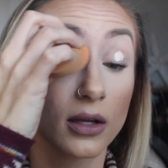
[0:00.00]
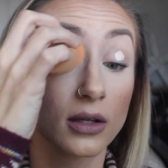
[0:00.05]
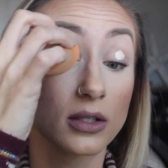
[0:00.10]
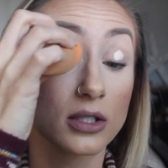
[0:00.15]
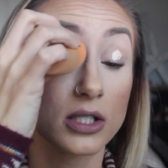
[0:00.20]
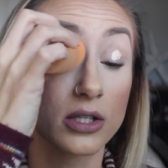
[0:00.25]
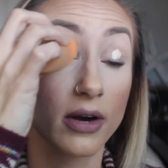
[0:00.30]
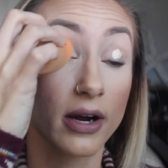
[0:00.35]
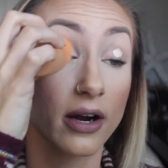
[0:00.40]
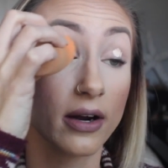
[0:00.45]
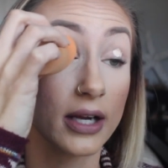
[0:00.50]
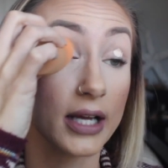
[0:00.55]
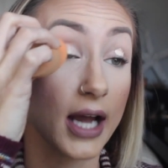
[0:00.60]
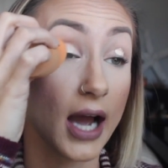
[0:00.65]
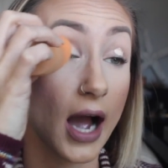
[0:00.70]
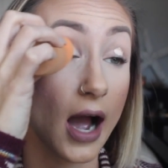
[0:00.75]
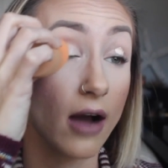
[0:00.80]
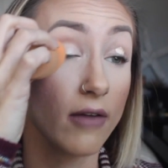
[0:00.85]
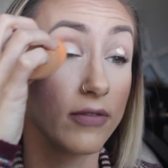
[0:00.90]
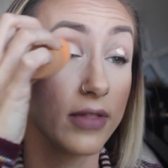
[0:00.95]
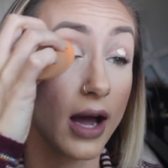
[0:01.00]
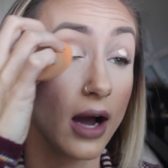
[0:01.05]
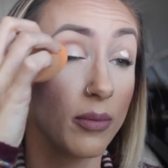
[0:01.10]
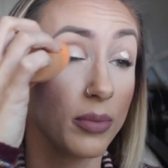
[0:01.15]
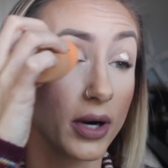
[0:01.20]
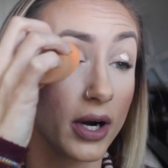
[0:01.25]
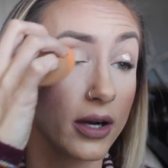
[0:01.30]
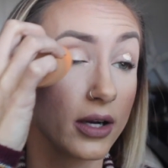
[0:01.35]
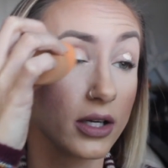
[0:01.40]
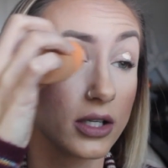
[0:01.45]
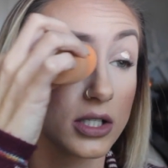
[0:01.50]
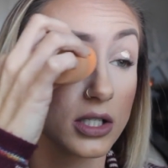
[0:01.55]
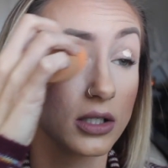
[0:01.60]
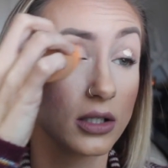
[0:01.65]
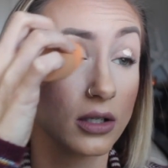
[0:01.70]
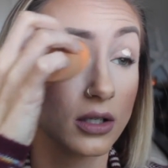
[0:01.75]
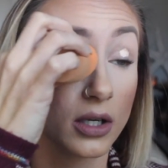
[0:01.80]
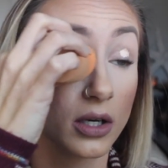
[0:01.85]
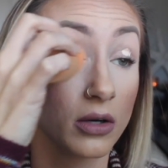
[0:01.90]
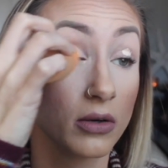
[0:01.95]
so I already have that product,
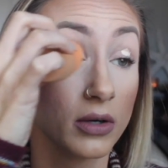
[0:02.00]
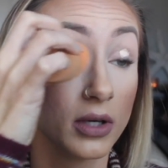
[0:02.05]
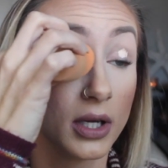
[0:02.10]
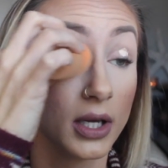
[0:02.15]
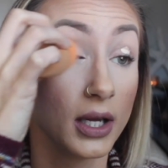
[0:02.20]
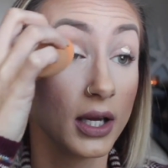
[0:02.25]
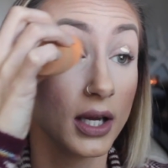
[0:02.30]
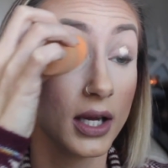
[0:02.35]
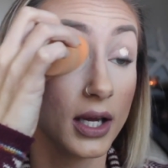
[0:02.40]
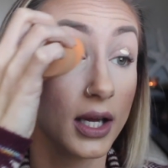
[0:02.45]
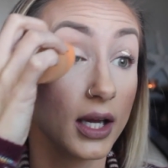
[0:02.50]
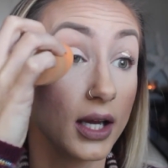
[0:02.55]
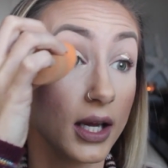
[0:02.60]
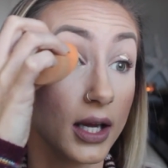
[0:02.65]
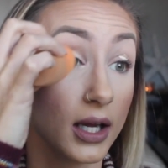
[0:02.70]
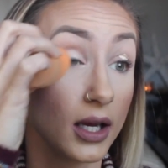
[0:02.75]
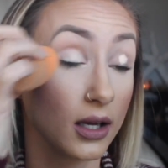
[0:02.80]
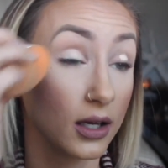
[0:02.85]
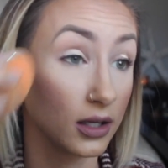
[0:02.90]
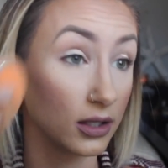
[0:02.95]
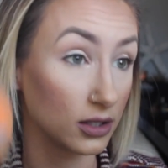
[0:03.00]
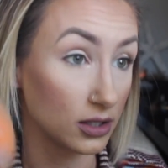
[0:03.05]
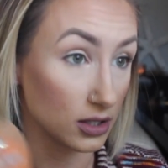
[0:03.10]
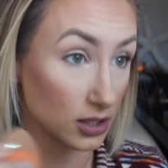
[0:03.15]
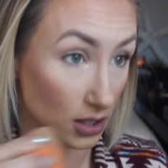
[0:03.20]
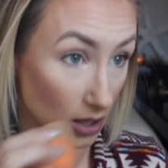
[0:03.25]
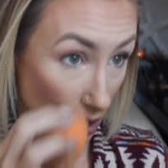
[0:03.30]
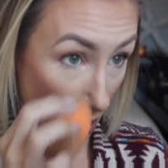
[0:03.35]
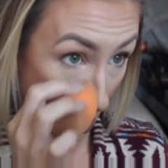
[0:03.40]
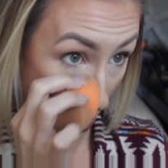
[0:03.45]
you know? And